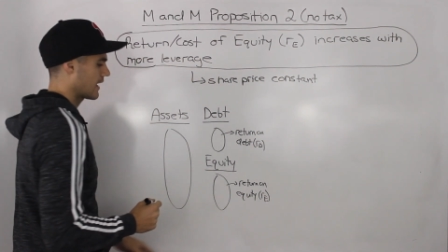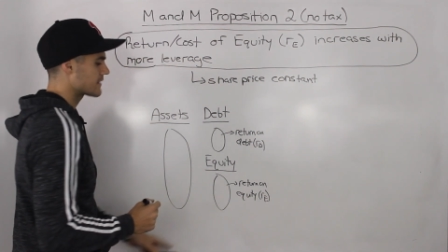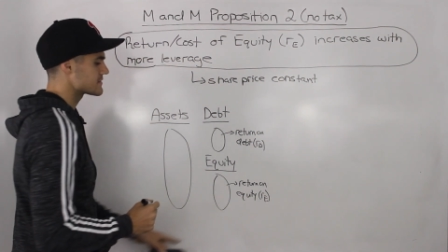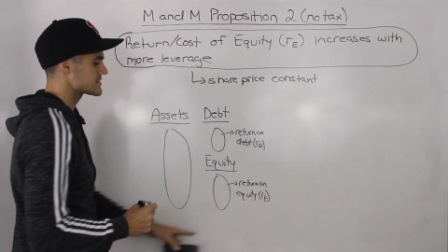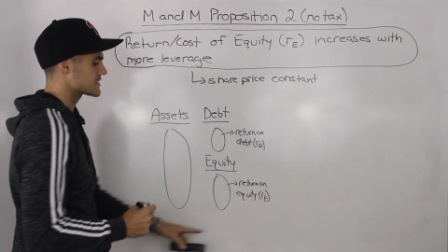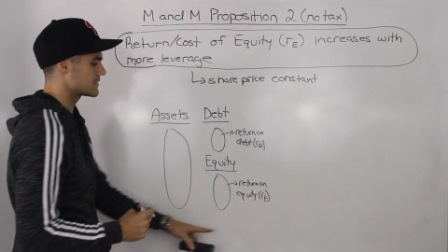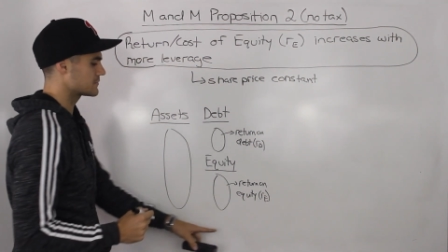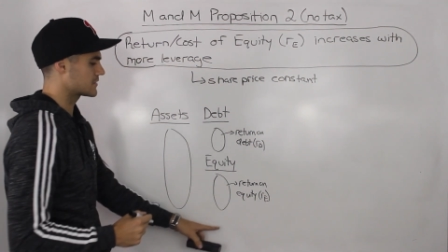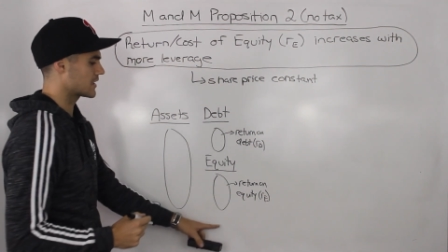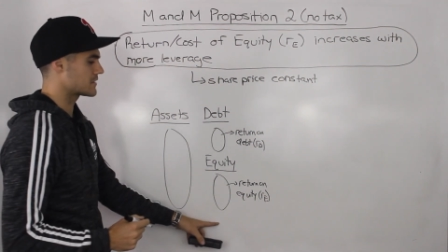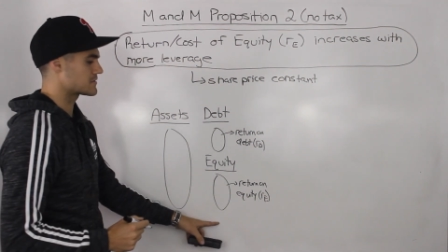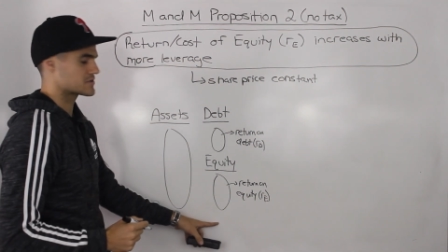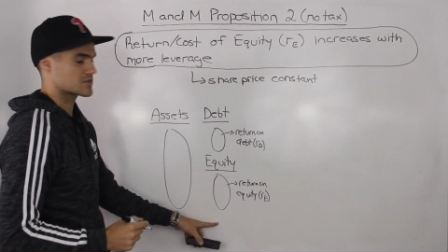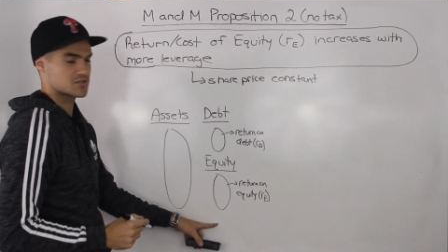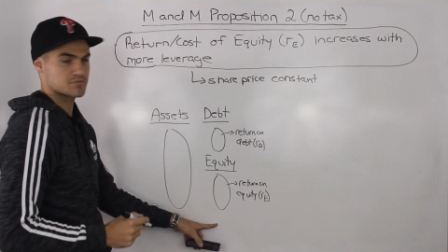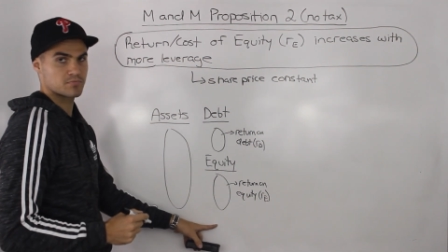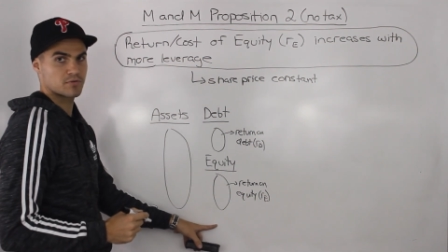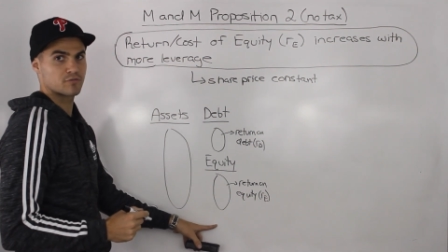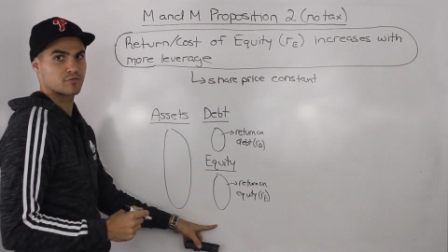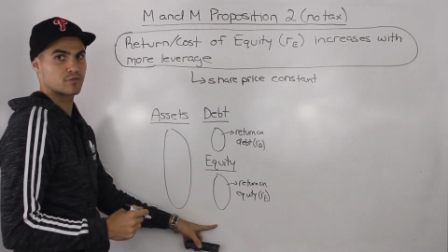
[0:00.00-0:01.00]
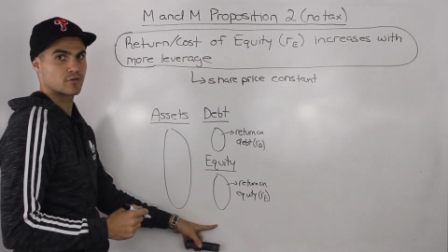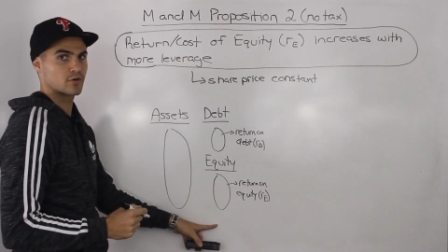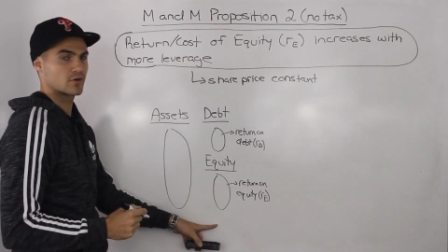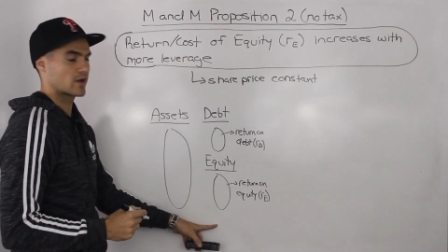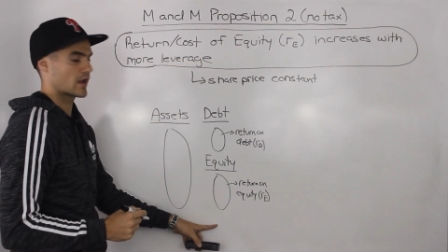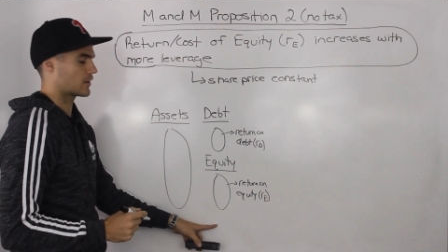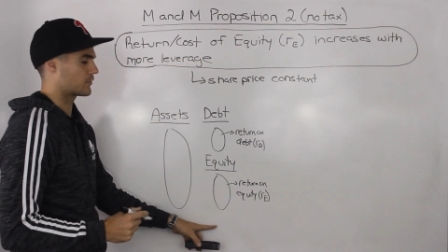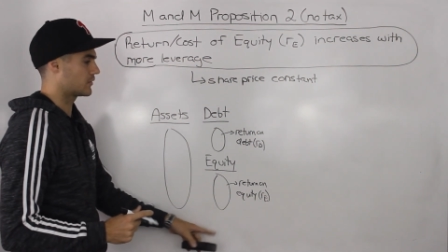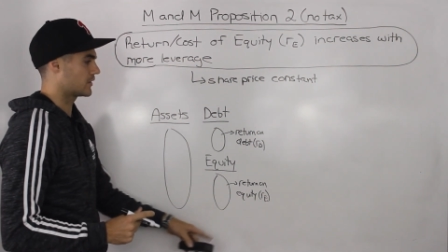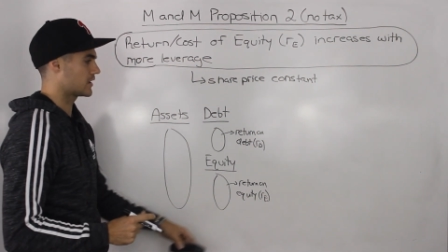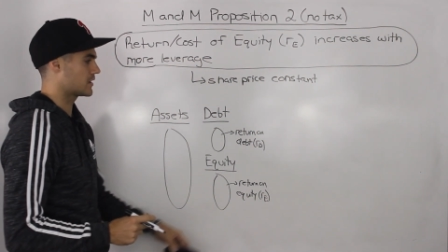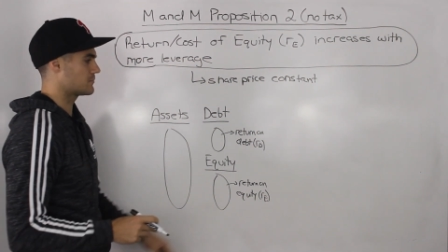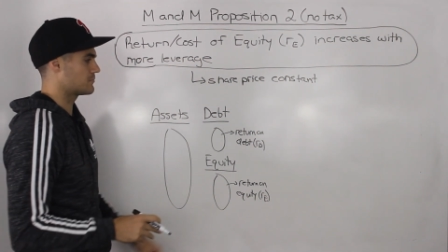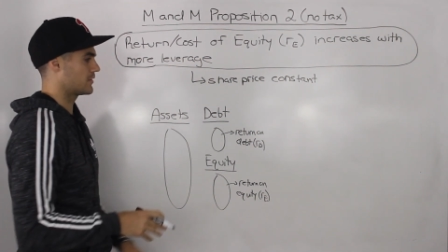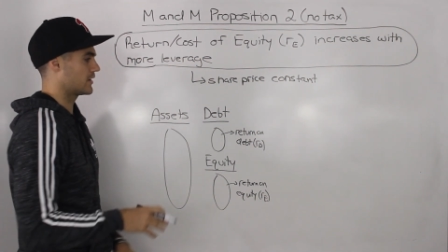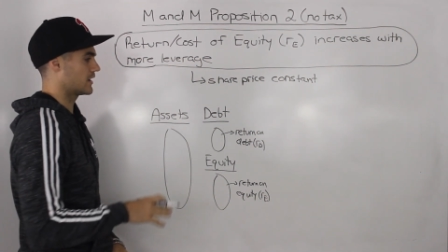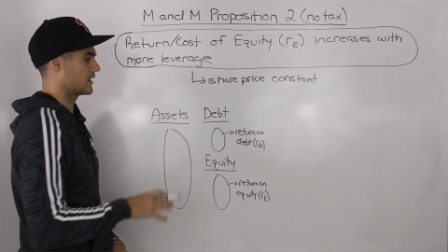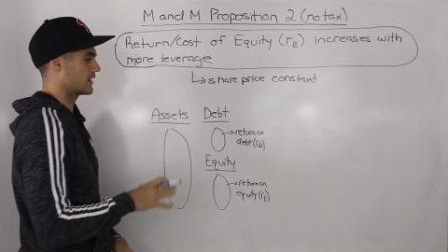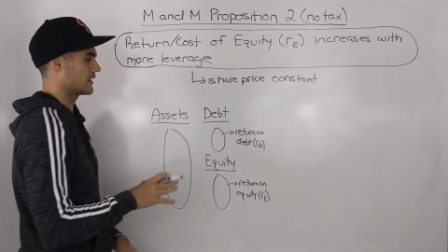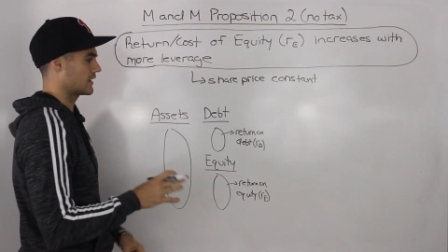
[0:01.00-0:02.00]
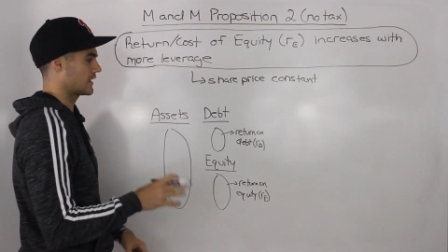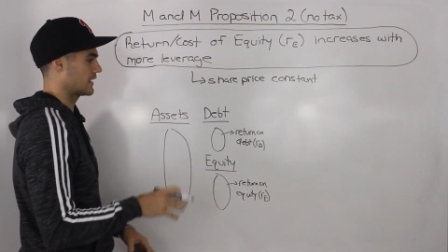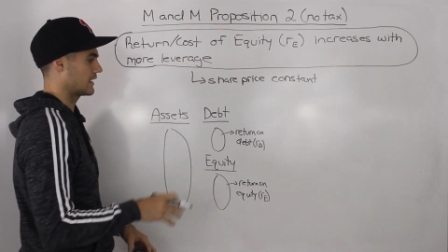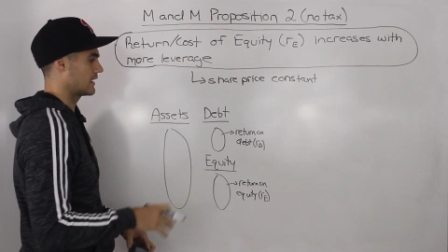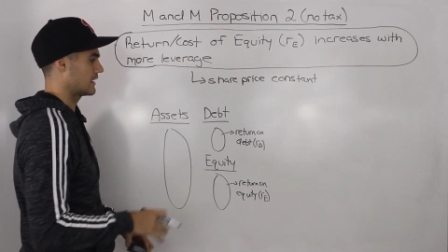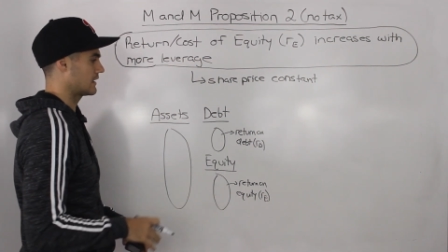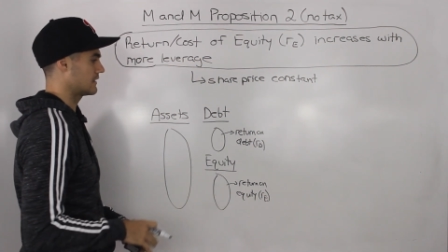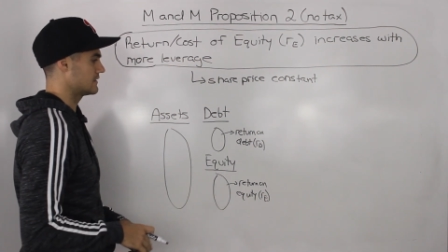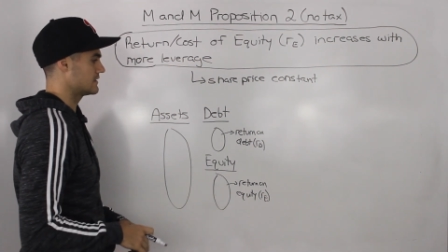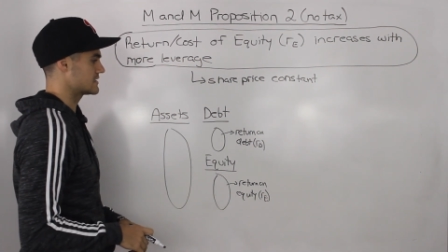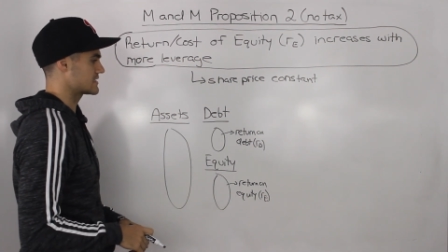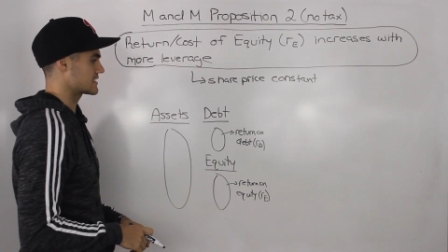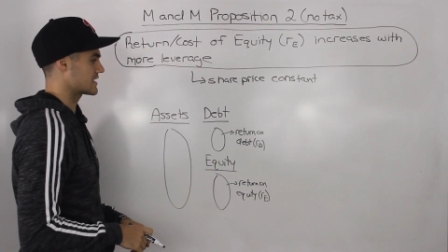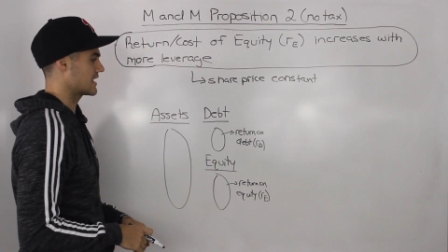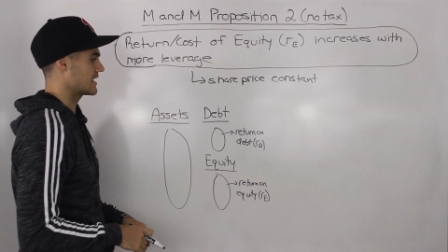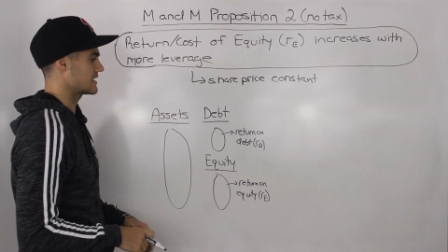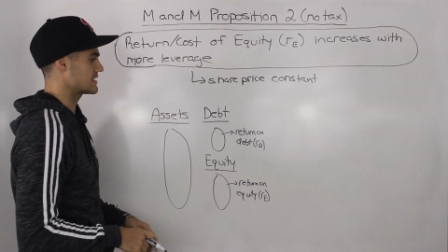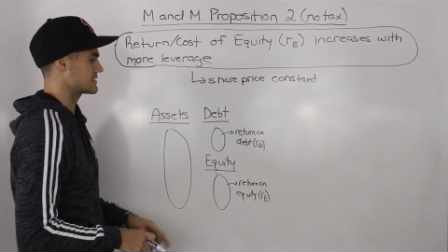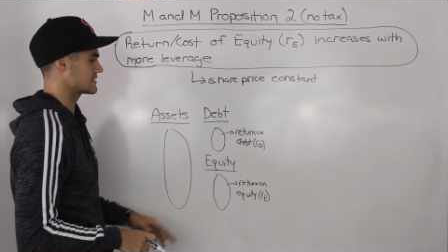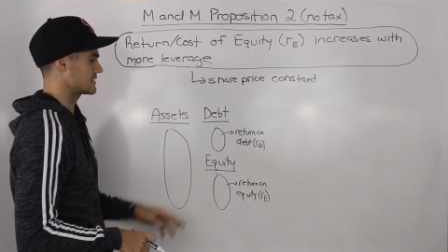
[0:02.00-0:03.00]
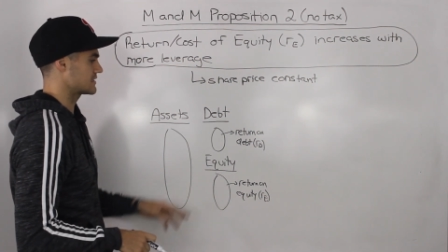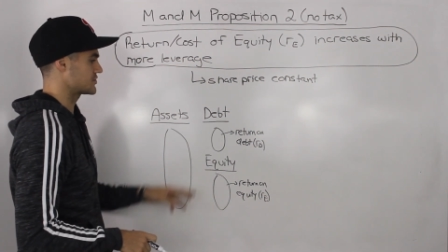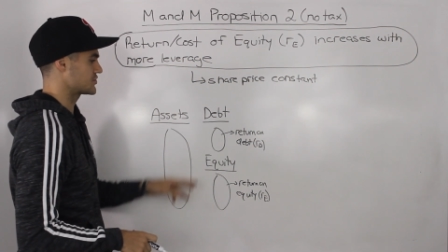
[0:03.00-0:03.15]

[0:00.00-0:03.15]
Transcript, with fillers: And sometimes there's preferred equity, but in this case,